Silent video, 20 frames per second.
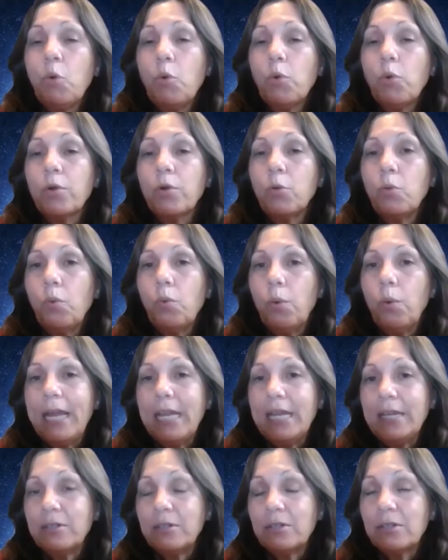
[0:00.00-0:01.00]
more
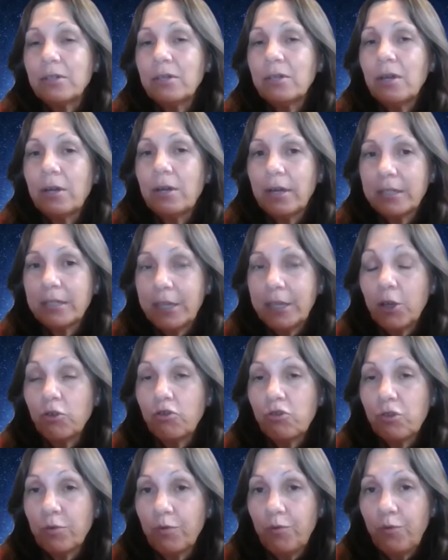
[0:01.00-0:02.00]
weight on the
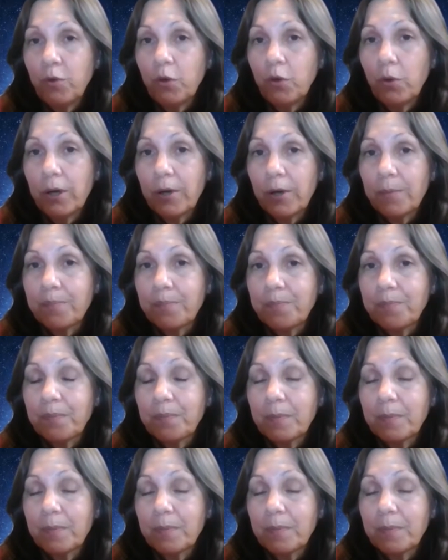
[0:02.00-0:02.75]
ocean floor.